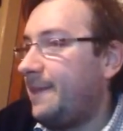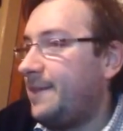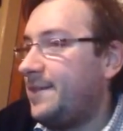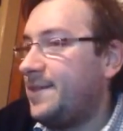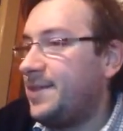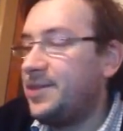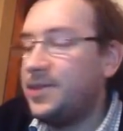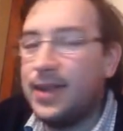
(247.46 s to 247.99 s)

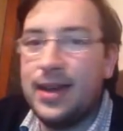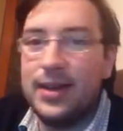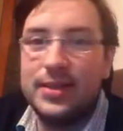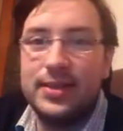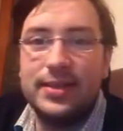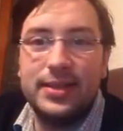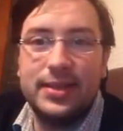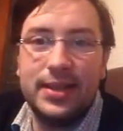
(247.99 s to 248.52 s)
So the
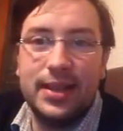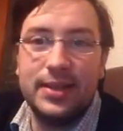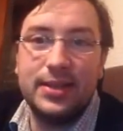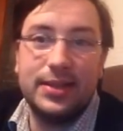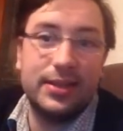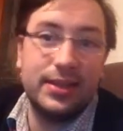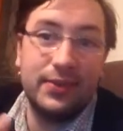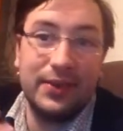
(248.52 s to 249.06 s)
guys in the States
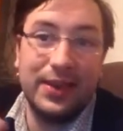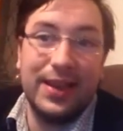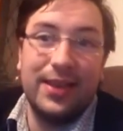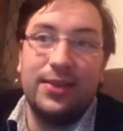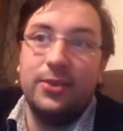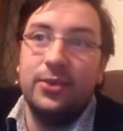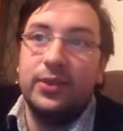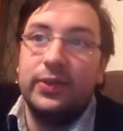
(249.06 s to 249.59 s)
could never get
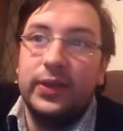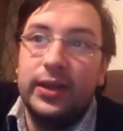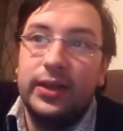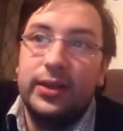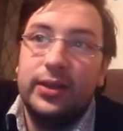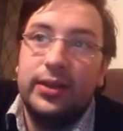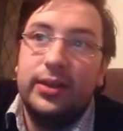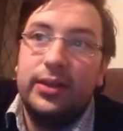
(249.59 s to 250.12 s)
hold of it
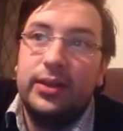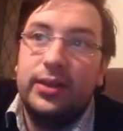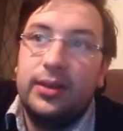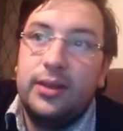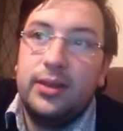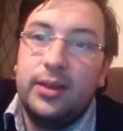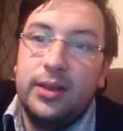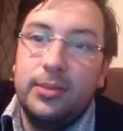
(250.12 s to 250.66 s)

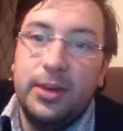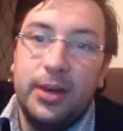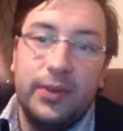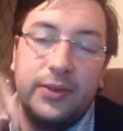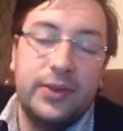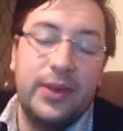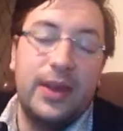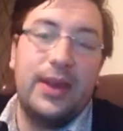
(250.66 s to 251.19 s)

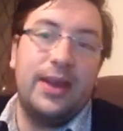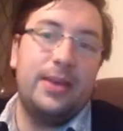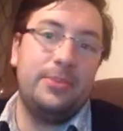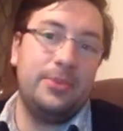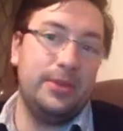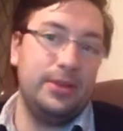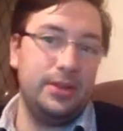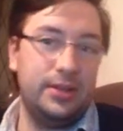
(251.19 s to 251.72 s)
after that
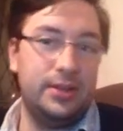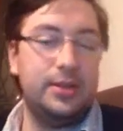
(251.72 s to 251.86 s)
happened.